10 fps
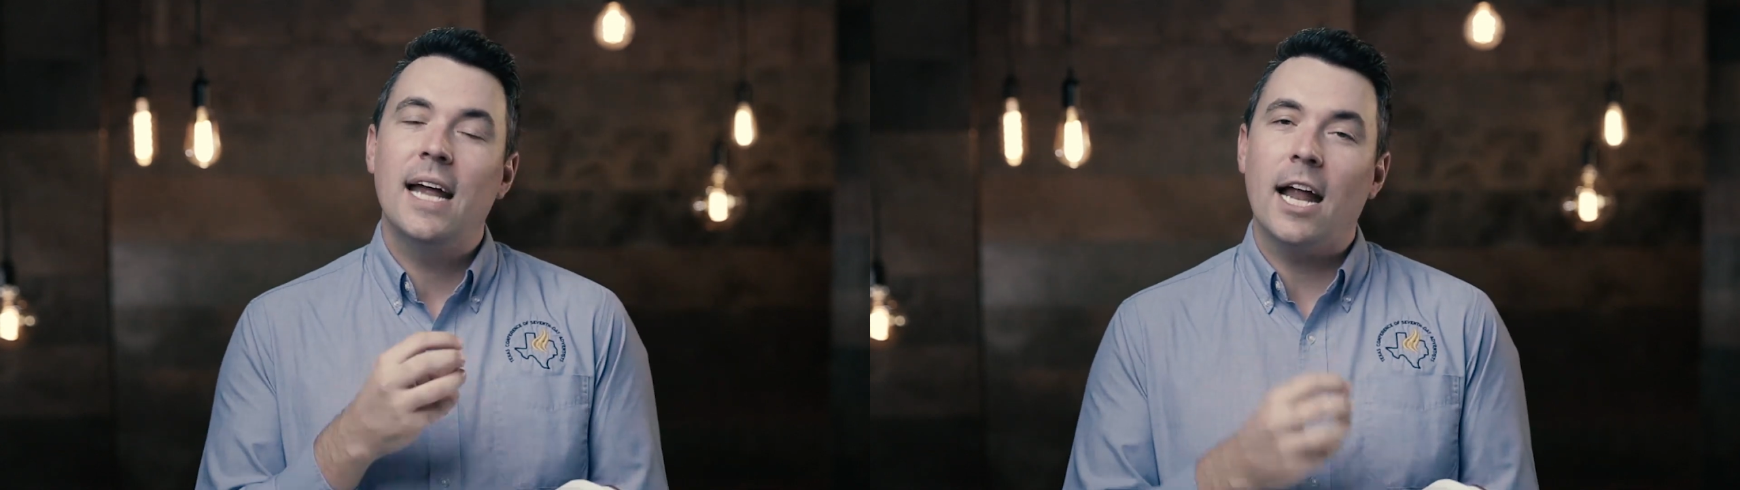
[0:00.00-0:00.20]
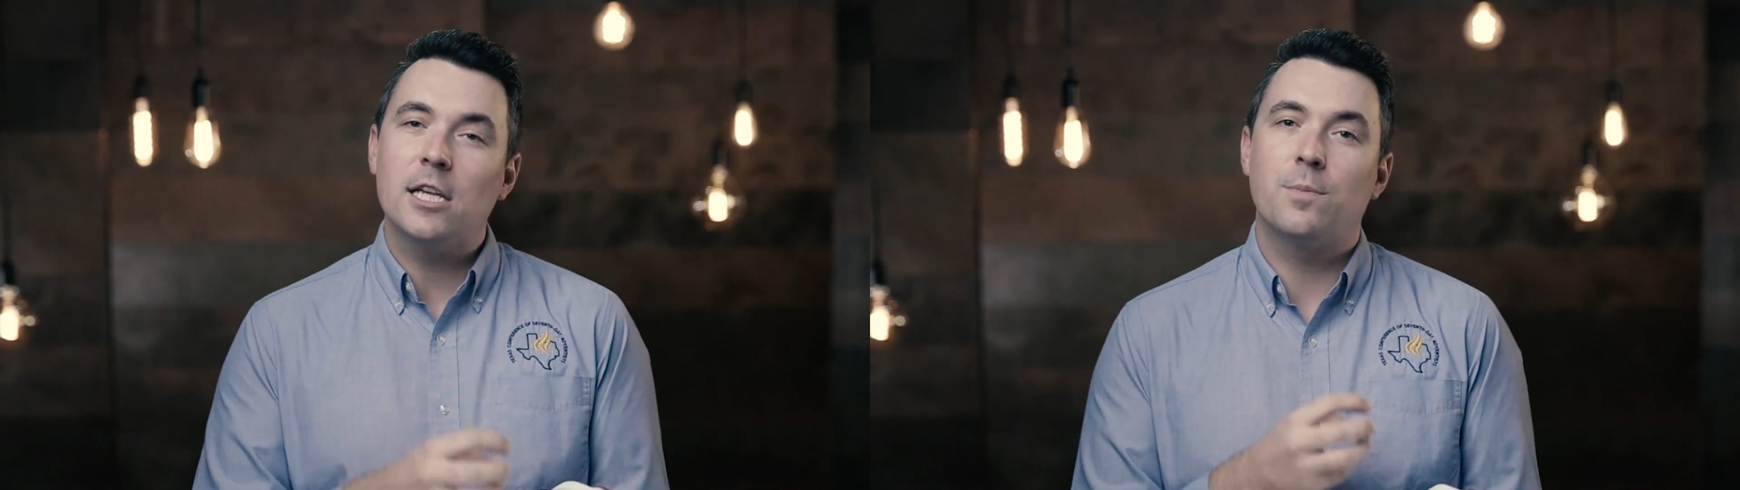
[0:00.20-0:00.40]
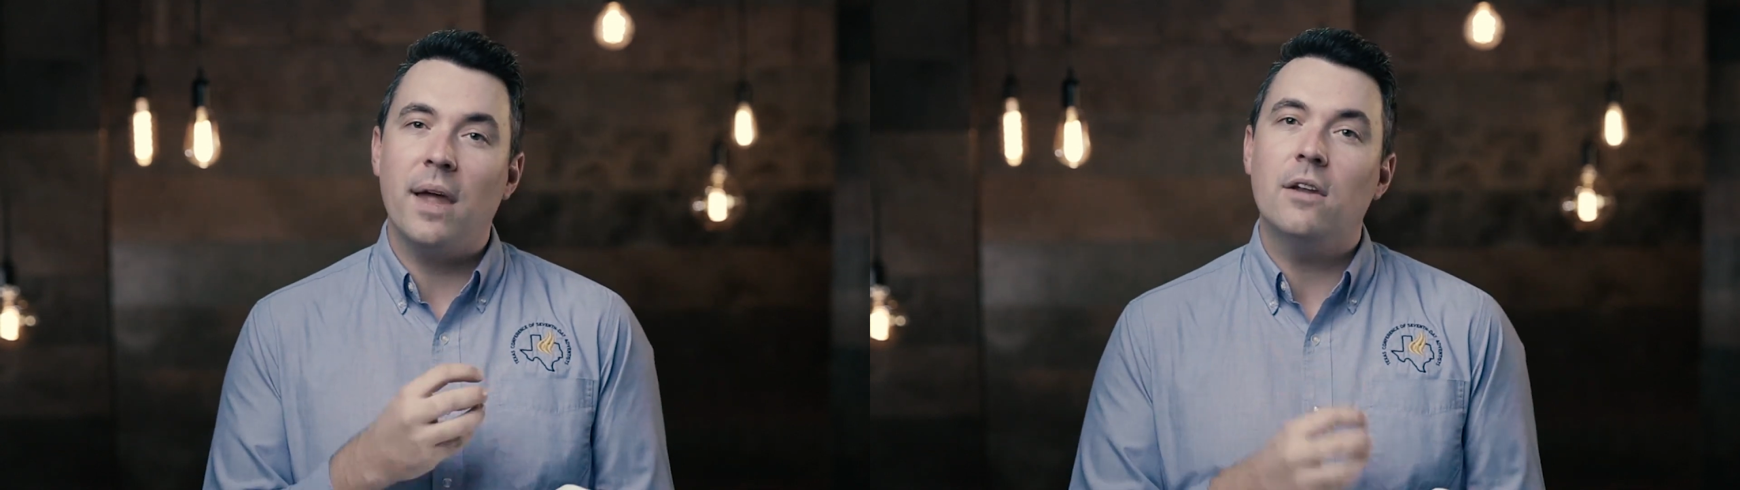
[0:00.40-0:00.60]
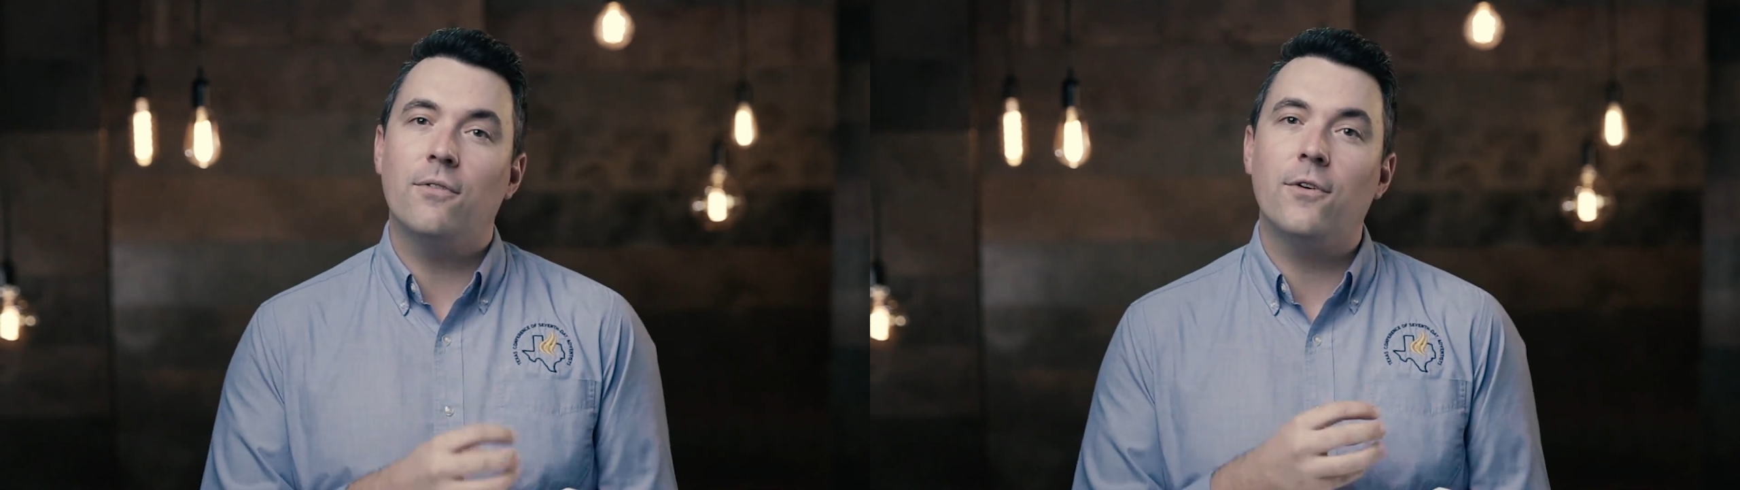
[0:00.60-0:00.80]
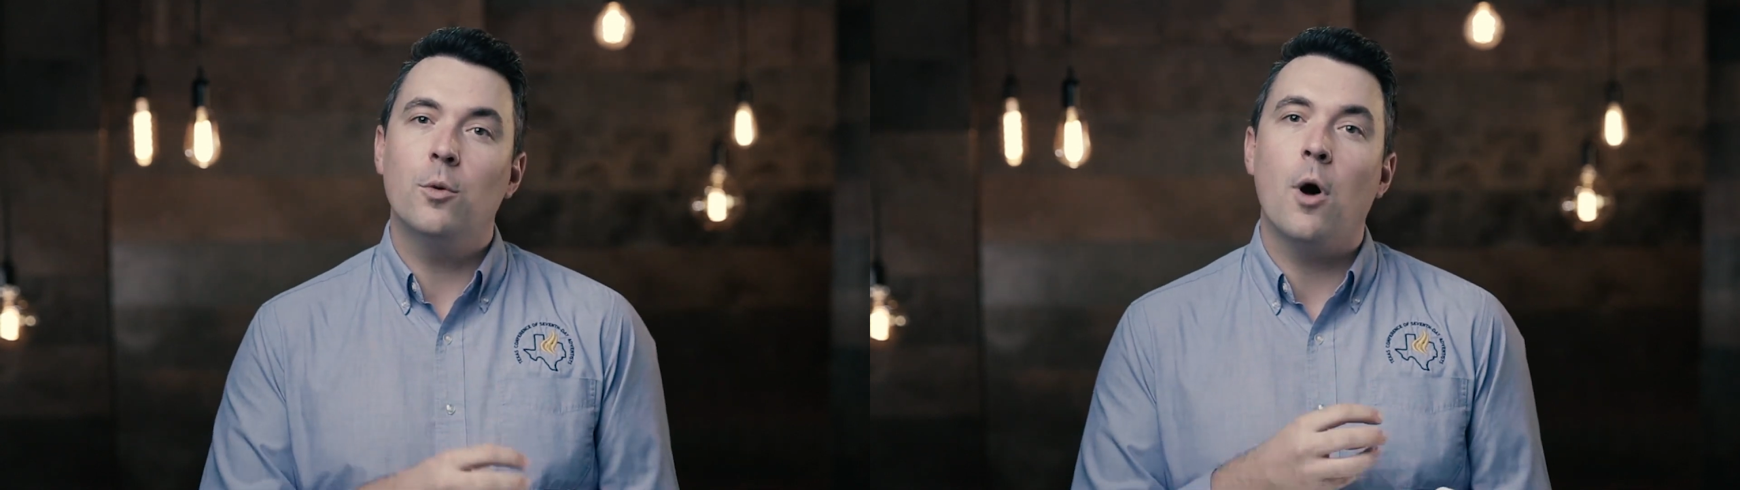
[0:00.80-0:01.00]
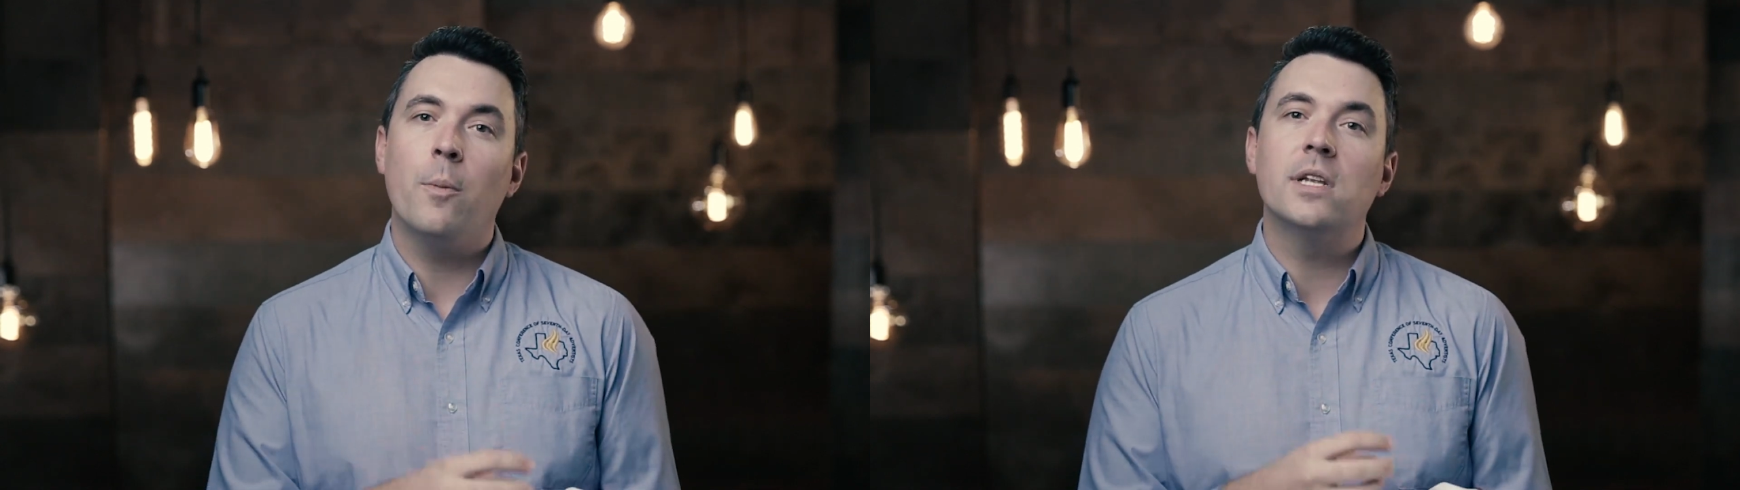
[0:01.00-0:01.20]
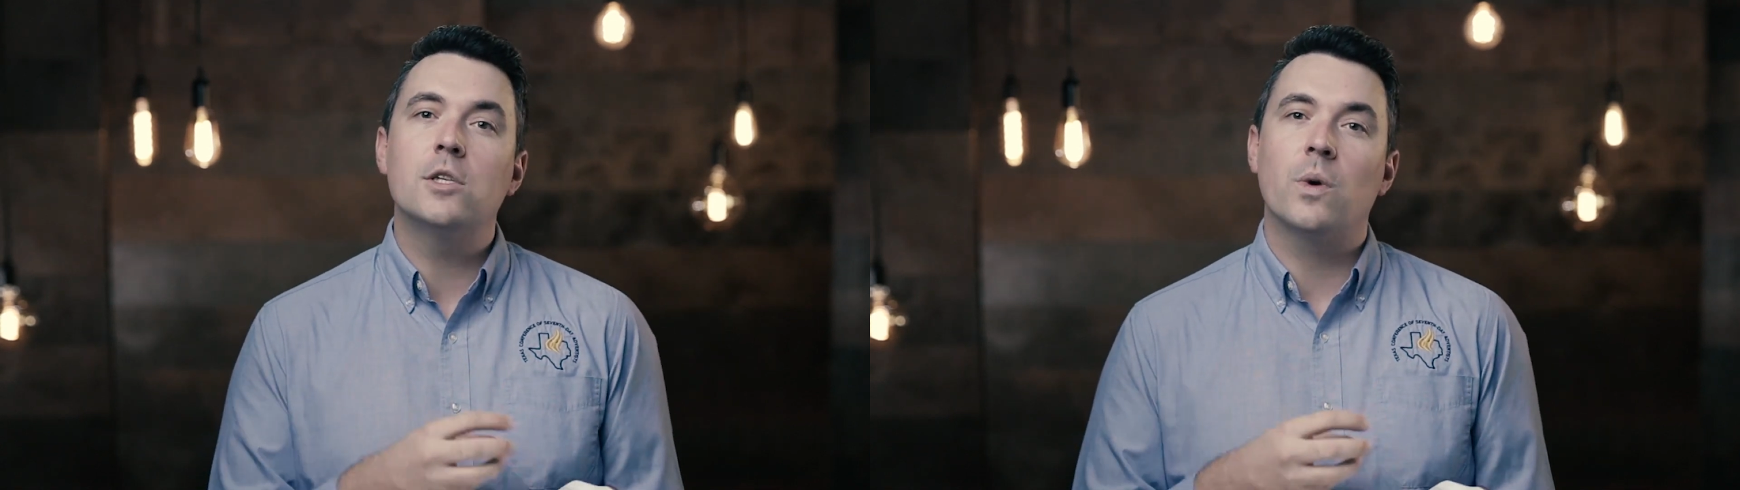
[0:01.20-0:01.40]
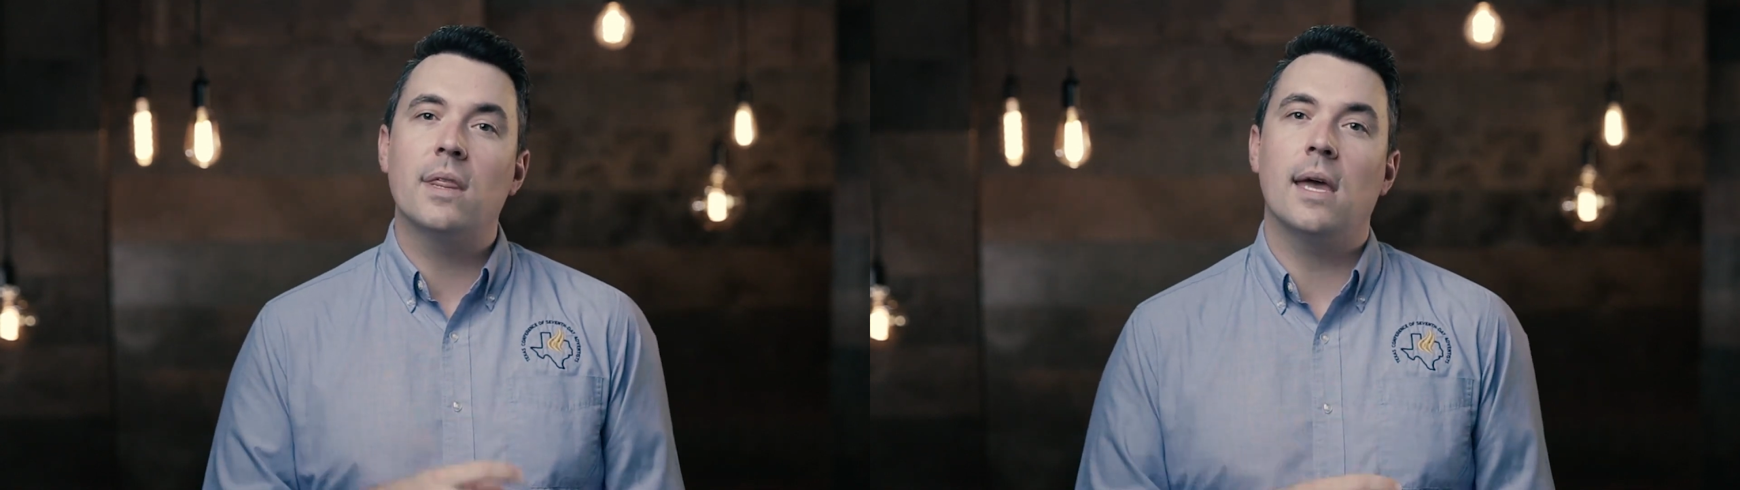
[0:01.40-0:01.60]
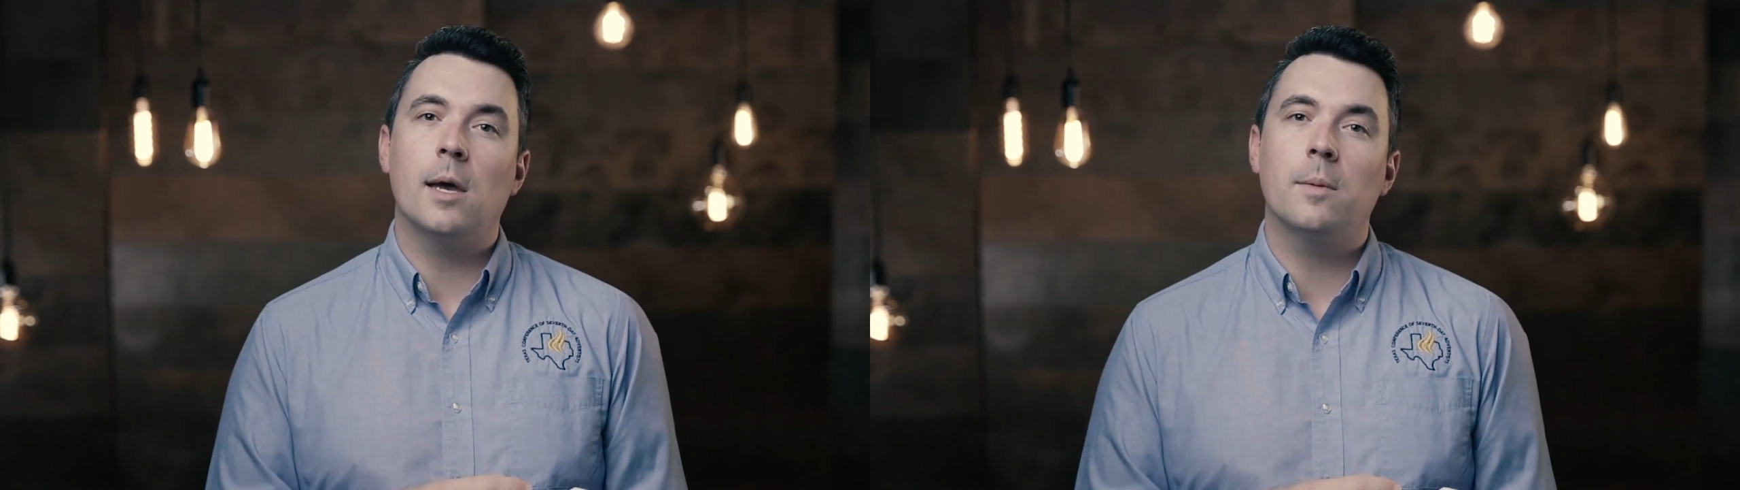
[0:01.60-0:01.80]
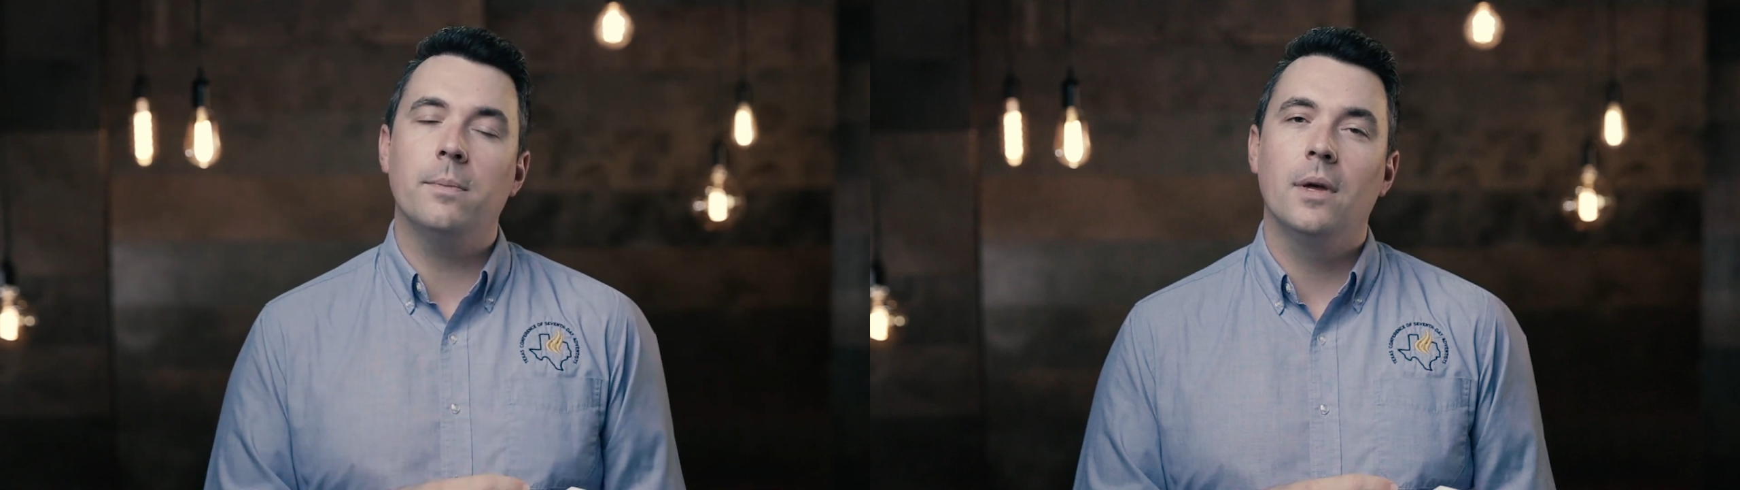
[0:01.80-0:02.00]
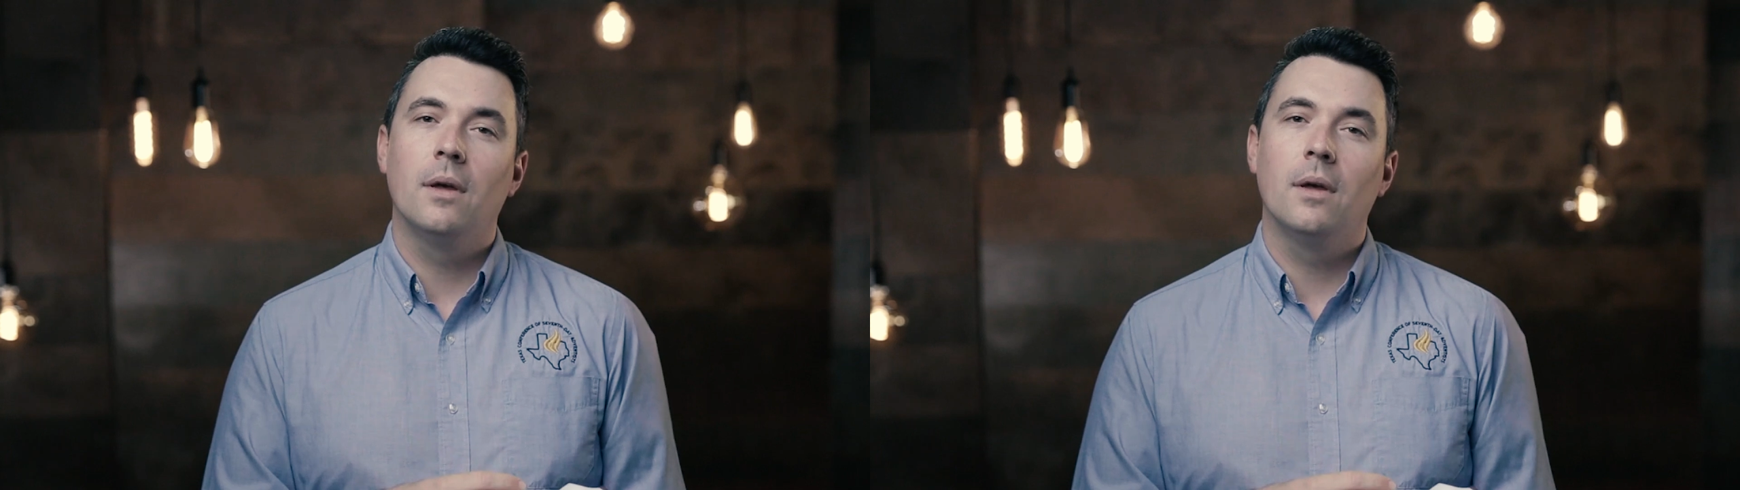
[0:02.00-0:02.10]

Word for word: and spend a few moments with Him.